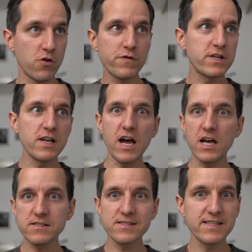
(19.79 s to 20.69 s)
over the
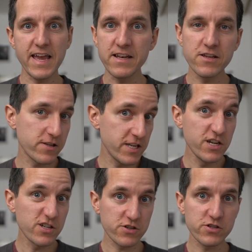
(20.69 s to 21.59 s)
last 10
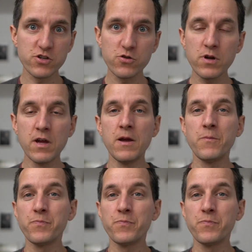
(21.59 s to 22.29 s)
years or so.